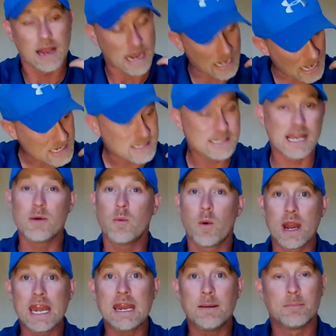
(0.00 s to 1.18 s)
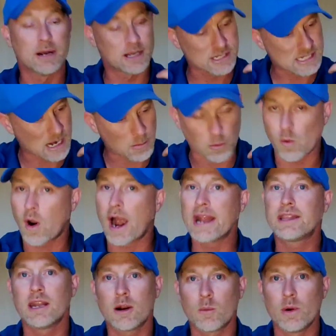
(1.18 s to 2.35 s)
I say we because I'm right
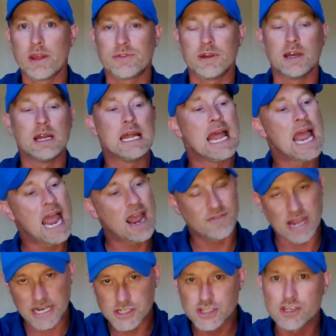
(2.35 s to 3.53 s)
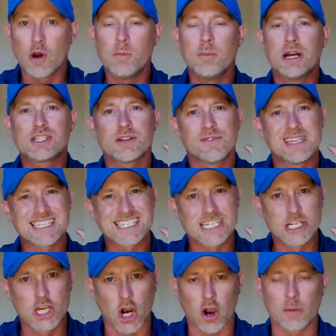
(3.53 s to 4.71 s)
there with you, have had so much of this
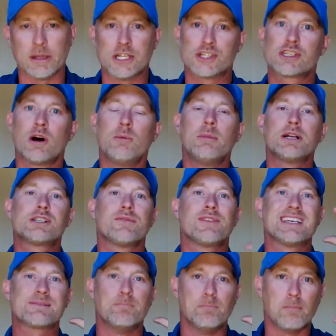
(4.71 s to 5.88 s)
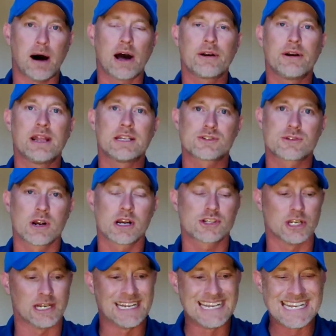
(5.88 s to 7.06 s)
garbage, so much of this modern
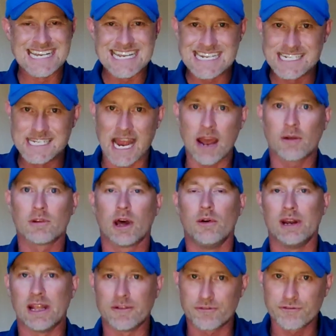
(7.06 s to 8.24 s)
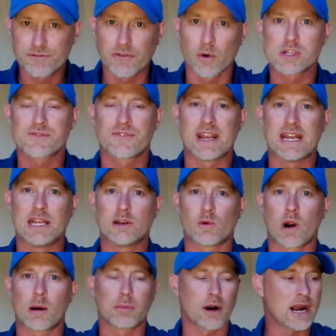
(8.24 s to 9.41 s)
instruction downloaded and force-fed into
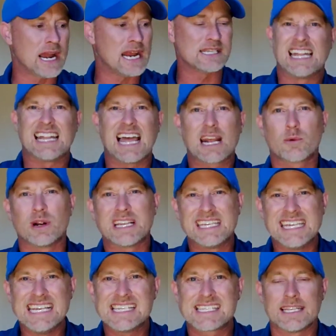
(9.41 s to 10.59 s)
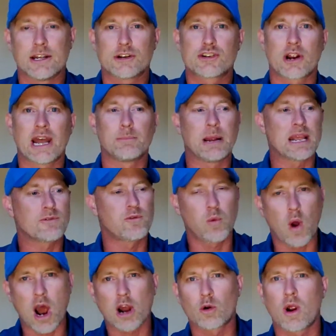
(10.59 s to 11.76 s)
our brains like we're geese and they're trying to make
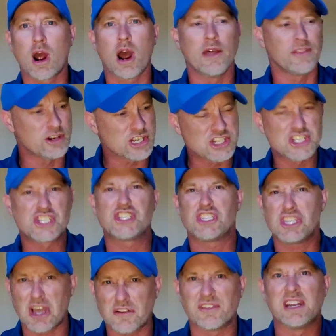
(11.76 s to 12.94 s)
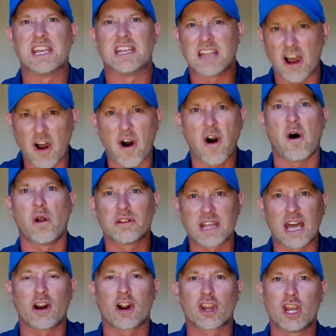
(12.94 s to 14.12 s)
foie gras and they're just stuffing it all
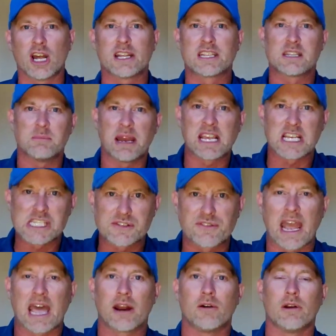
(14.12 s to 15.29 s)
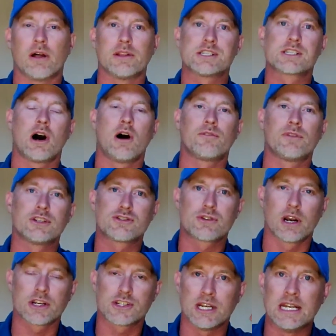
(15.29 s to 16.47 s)
down our gullet to make us fat on all this golf
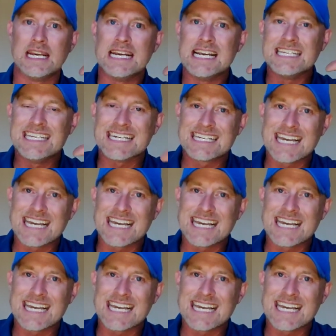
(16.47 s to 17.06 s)
instruction. You